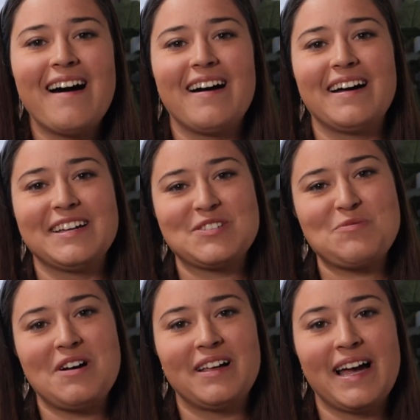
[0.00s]
uh,
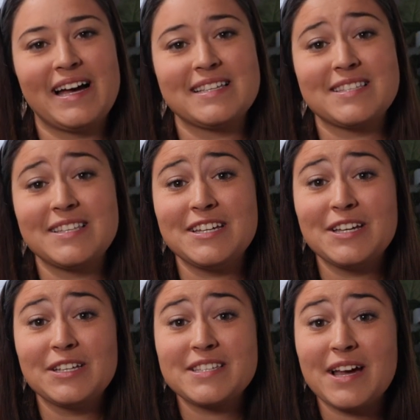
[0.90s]
as well as
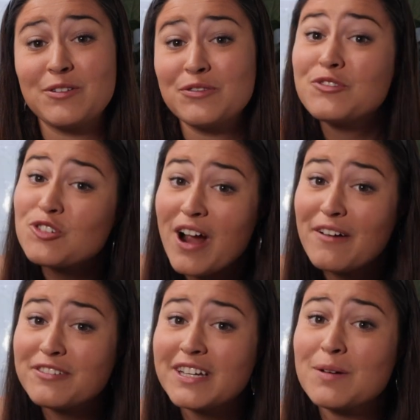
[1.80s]
the sound of
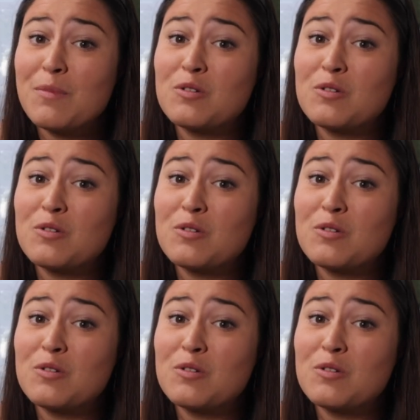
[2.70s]
traffic.